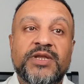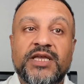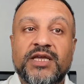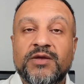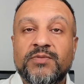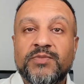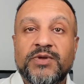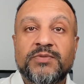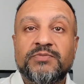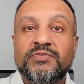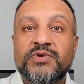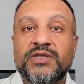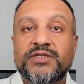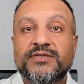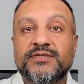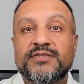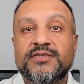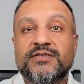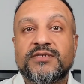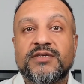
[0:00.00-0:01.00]

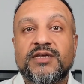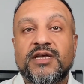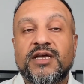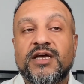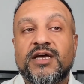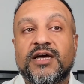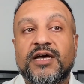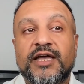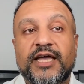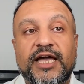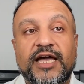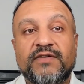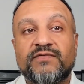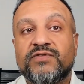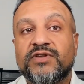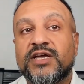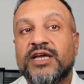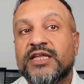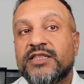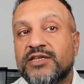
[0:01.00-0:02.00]
commitments, I
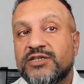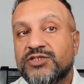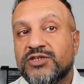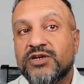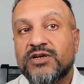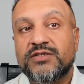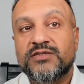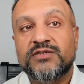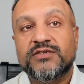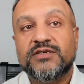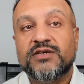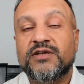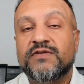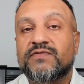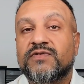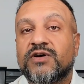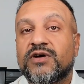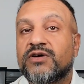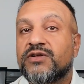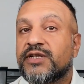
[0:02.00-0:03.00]
haven't had the chance. I've
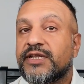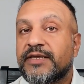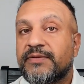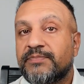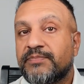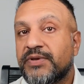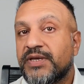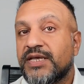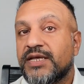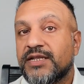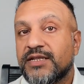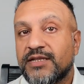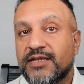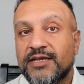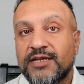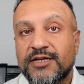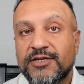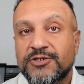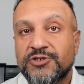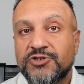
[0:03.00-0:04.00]
hardly been
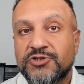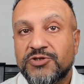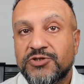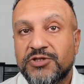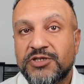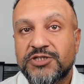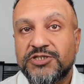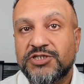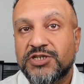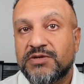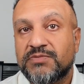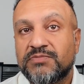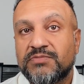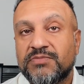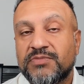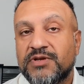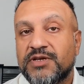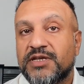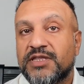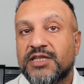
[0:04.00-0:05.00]
to the gym
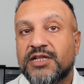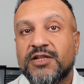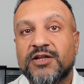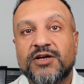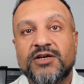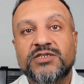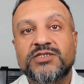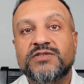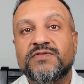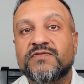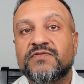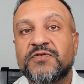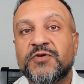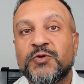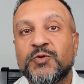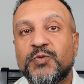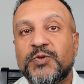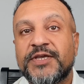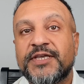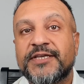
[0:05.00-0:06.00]
in the last few
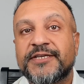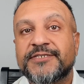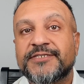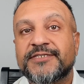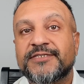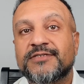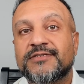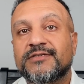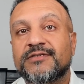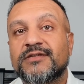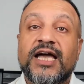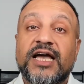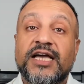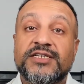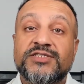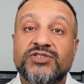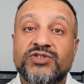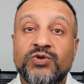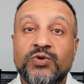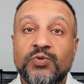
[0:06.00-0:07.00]
weeks.
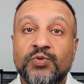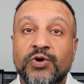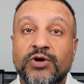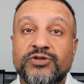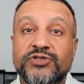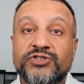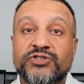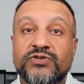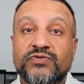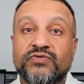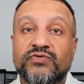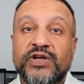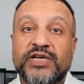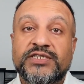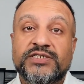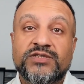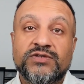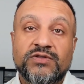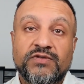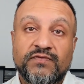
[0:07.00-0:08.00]
As you watch the
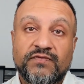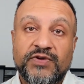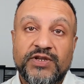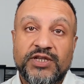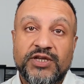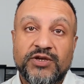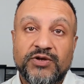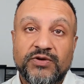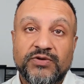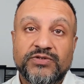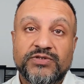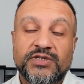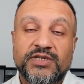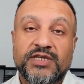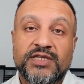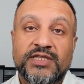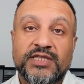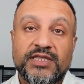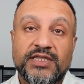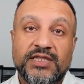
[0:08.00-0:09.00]
rest of the videos
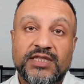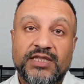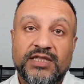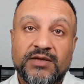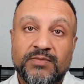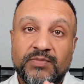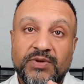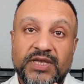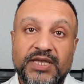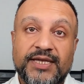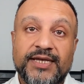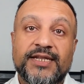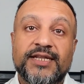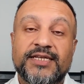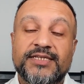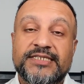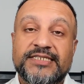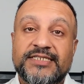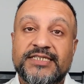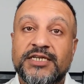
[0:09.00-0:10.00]
in the beginner
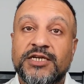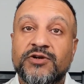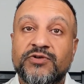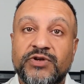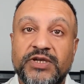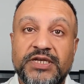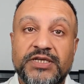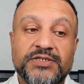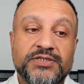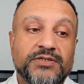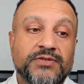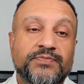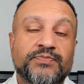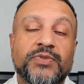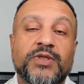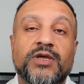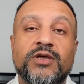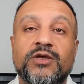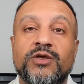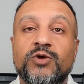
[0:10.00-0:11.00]
series,
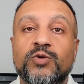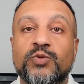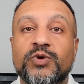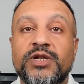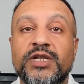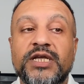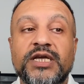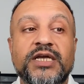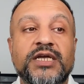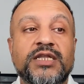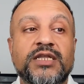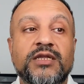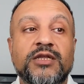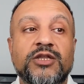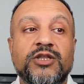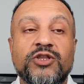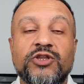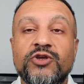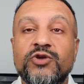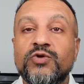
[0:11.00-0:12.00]
you will learn
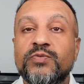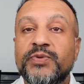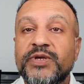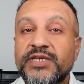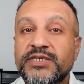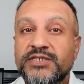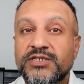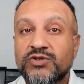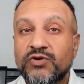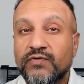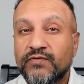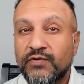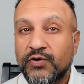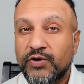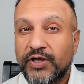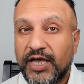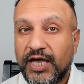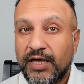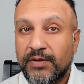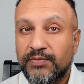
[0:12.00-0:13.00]
new pieces of
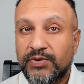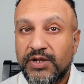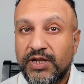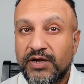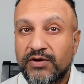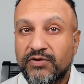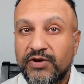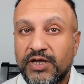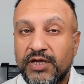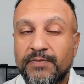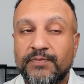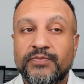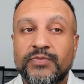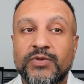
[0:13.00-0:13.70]
vocabulary.